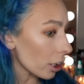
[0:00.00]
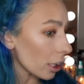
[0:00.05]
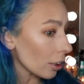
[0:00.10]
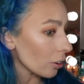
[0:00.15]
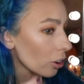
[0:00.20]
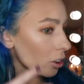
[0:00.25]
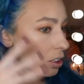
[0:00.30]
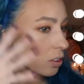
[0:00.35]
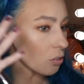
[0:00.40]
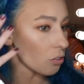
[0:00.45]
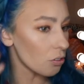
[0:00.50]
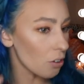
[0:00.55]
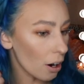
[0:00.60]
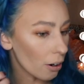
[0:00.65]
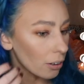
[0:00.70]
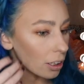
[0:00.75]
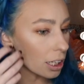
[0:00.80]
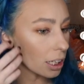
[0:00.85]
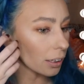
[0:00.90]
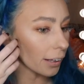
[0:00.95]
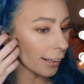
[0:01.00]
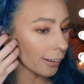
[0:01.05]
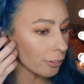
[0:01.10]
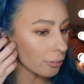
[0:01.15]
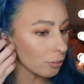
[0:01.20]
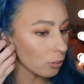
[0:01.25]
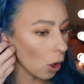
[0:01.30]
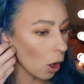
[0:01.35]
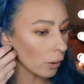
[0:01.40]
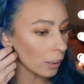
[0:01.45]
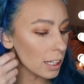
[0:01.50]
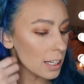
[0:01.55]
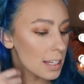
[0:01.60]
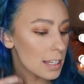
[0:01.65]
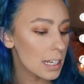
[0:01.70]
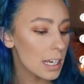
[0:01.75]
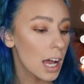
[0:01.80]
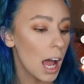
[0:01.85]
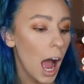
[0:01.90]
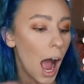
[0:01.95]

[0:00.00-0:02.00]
It looks very like flawless.